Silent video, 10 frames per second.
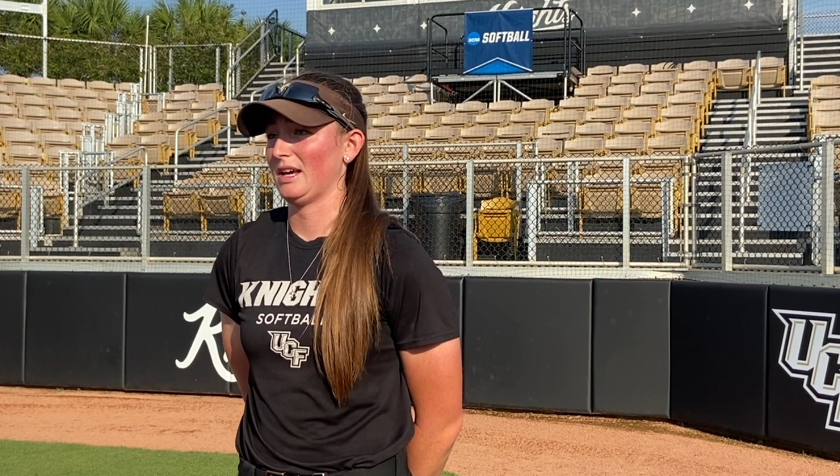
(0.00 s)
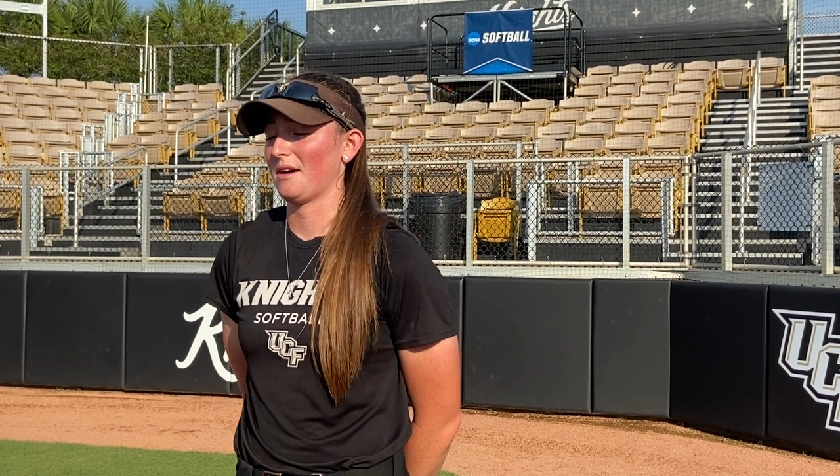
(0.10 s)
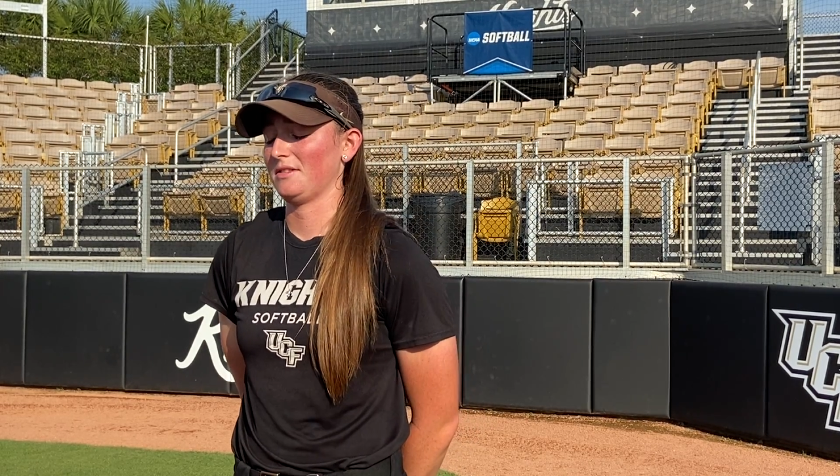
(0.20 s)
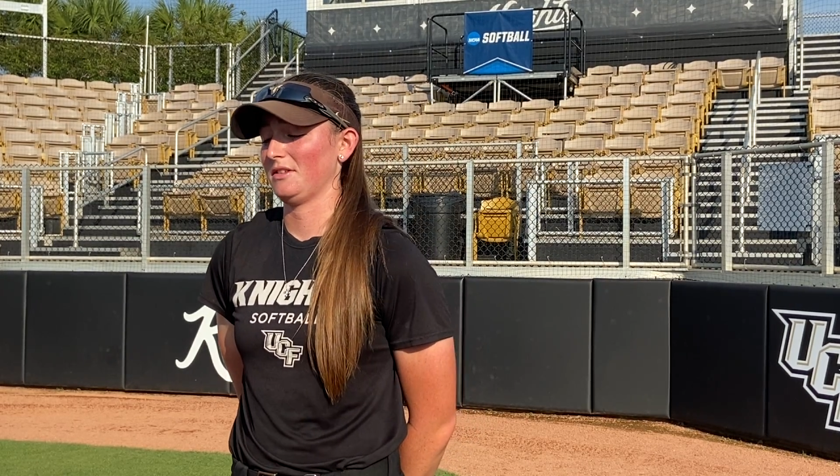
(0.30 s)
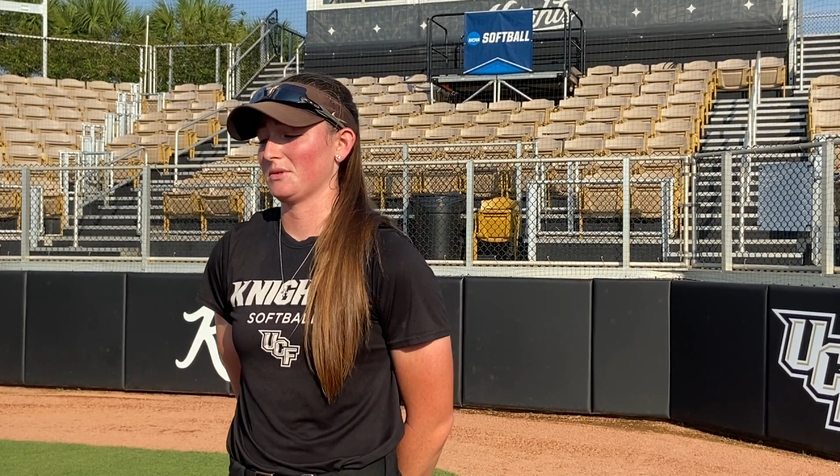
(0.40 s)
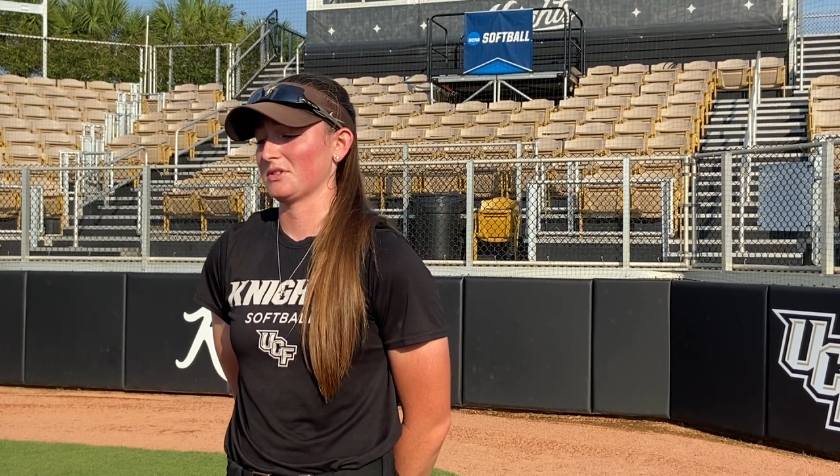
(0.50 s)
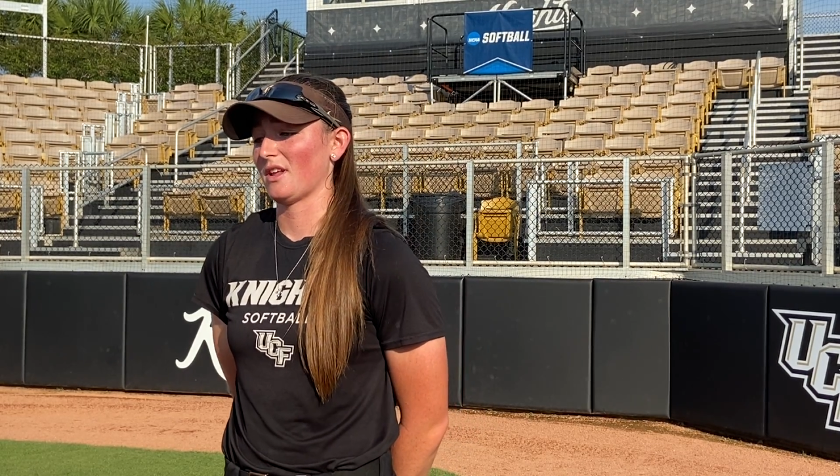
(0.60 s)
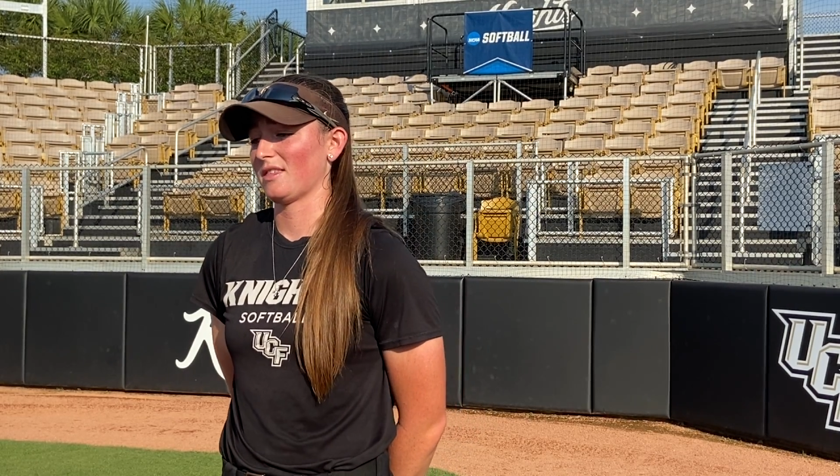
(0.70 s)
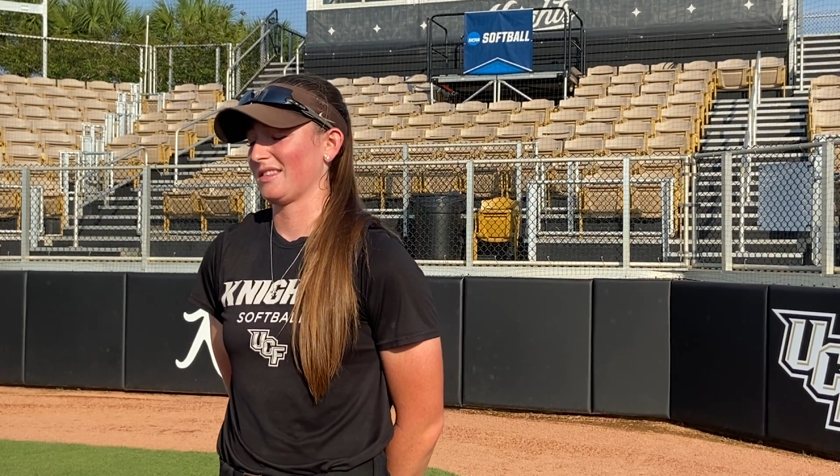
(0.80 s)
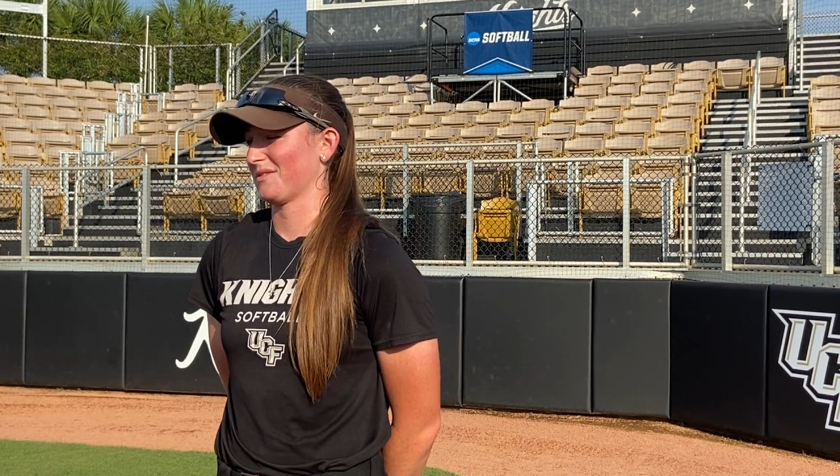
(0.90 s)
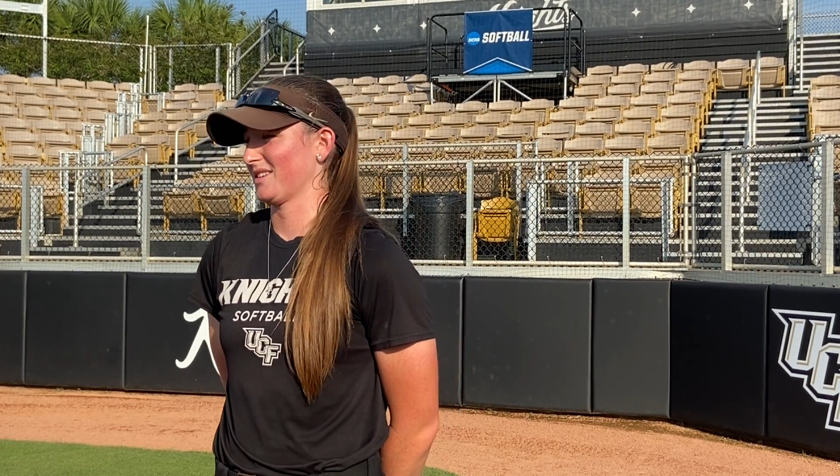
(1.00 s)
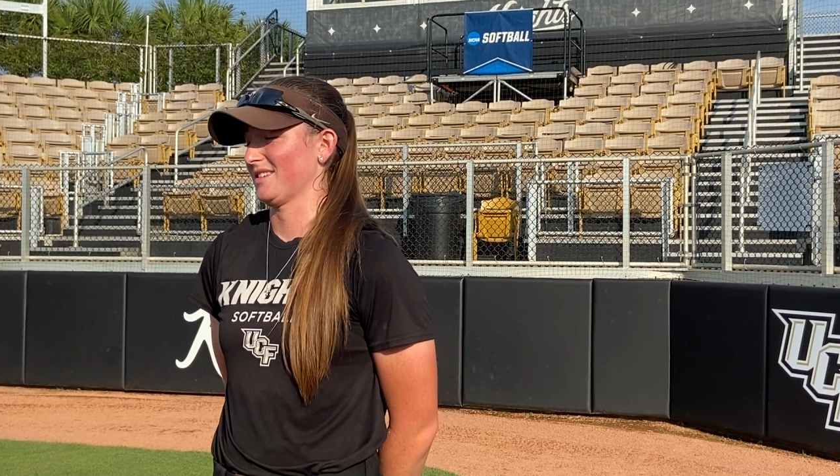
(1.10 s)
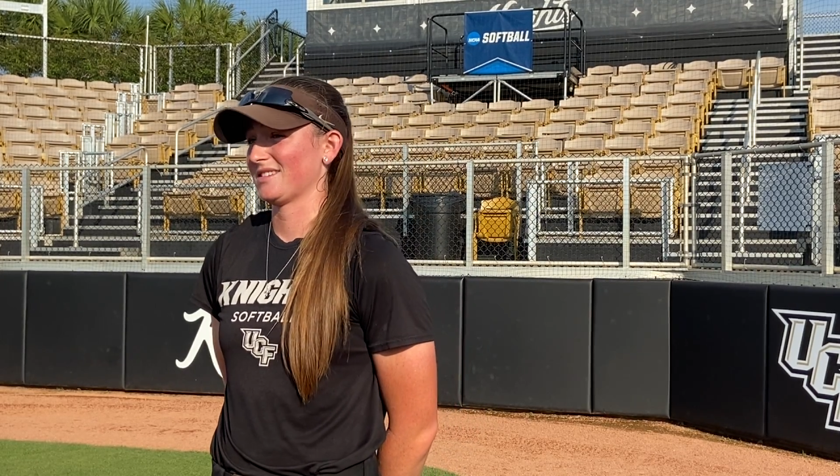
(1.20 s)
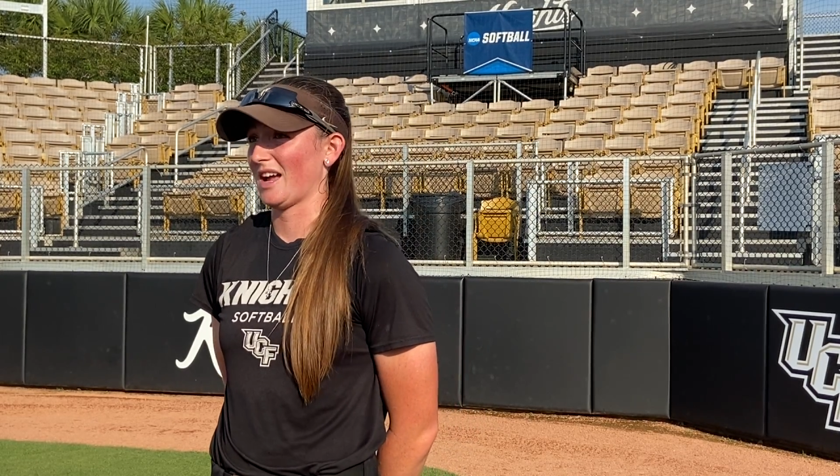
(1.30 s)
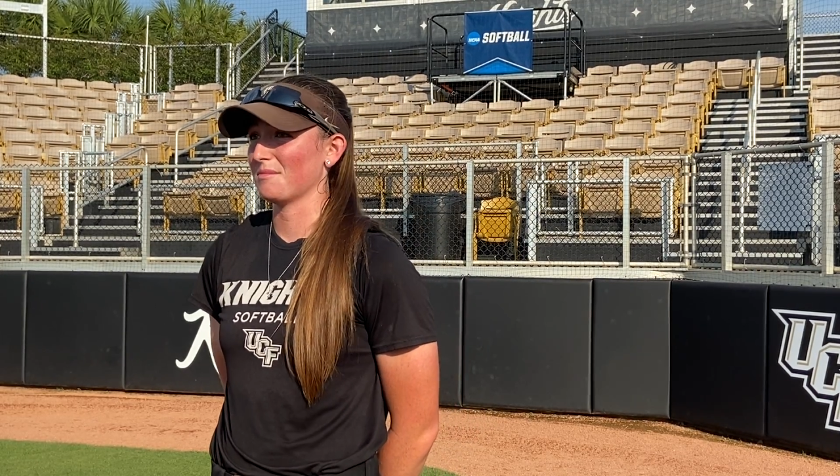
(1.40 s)
I, there was nothing that was going
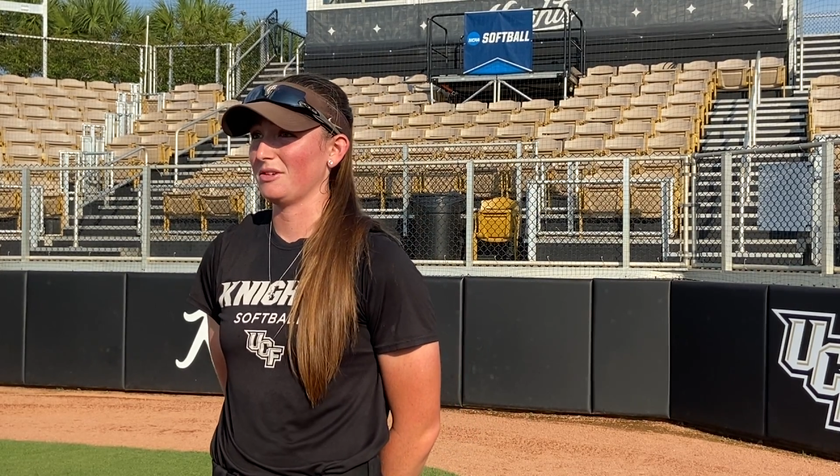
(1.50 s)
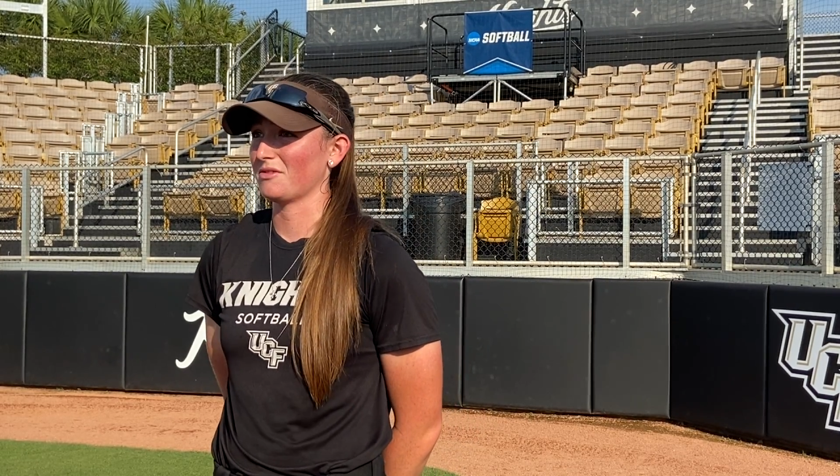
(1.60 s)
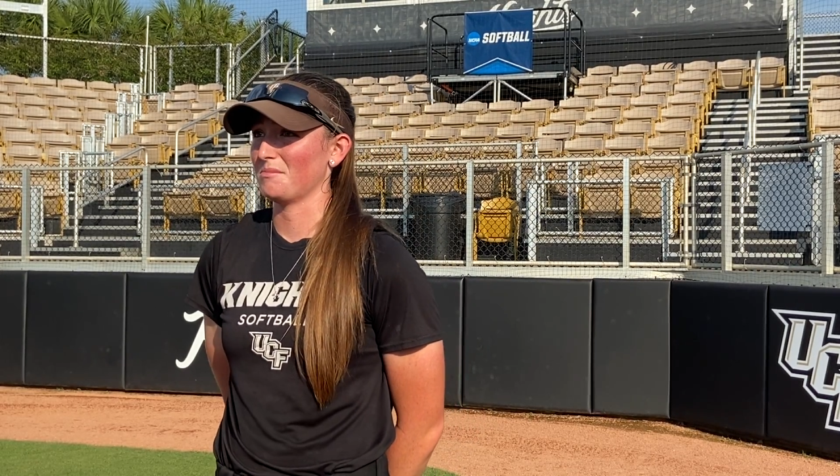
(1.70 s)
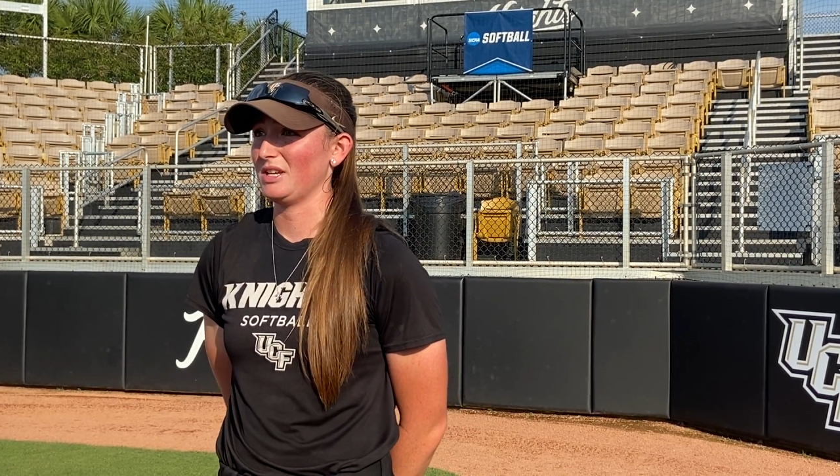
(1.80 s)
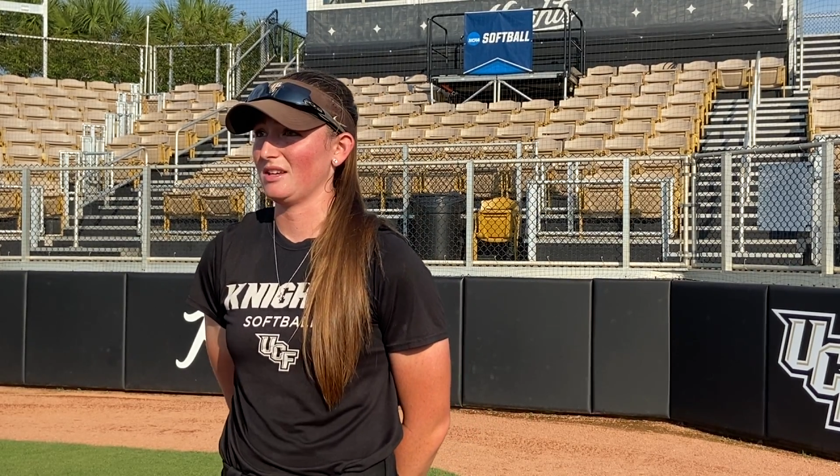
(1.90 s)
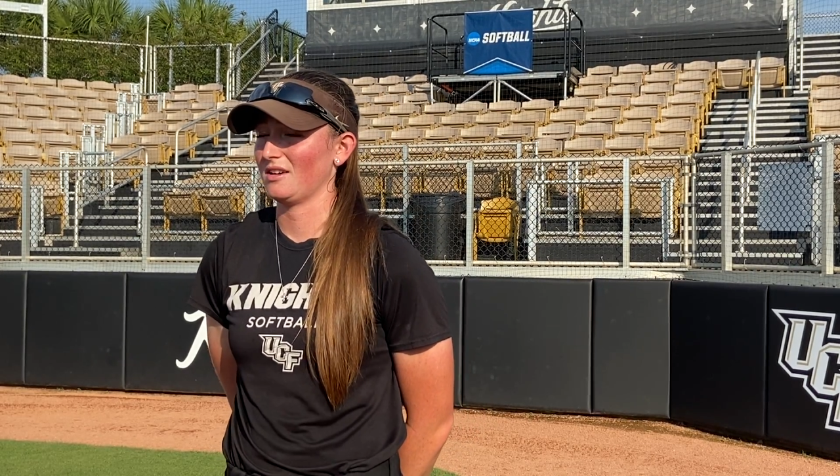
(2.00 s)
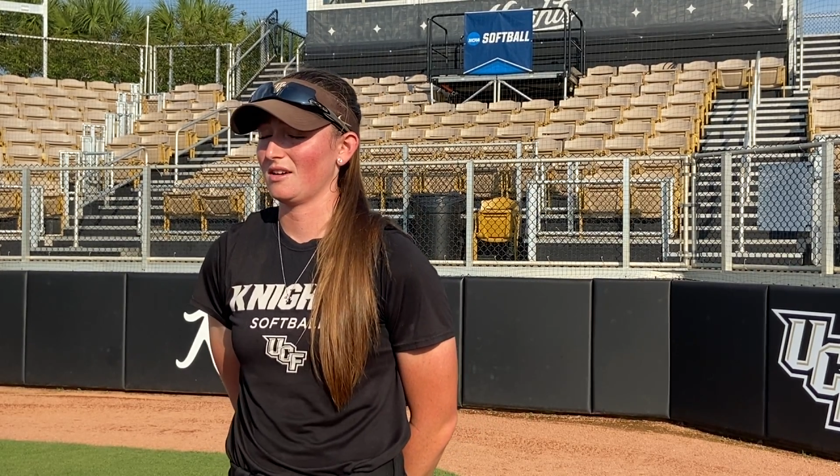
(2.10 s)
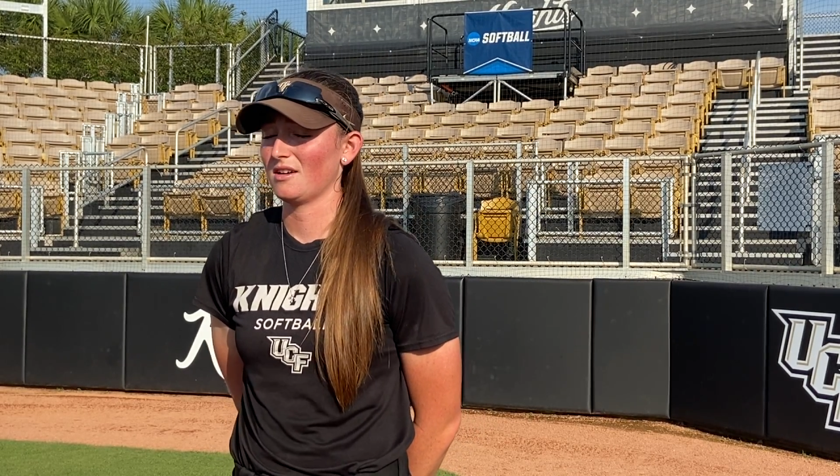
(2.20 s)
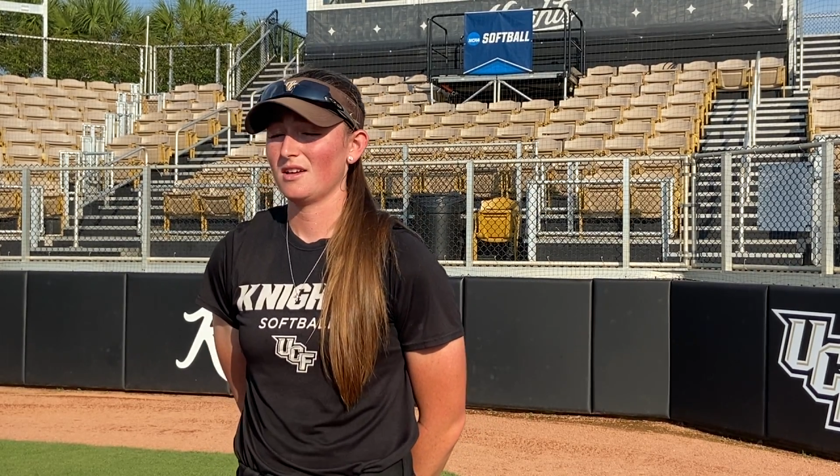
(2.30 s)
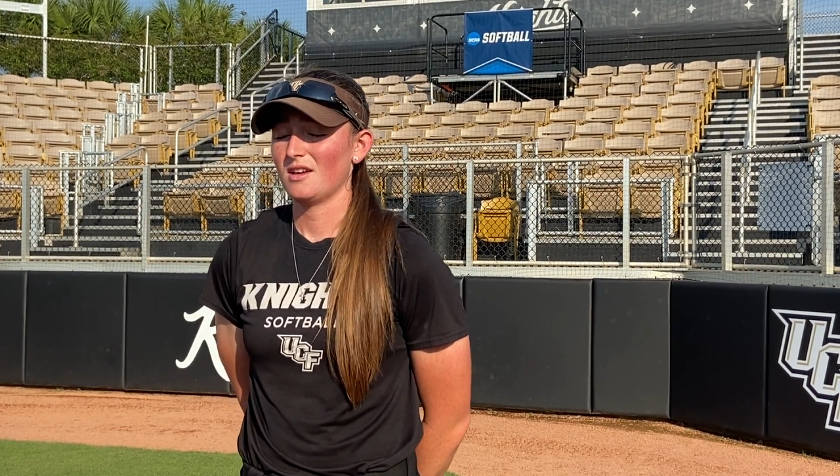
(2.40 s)
to stop me from being here.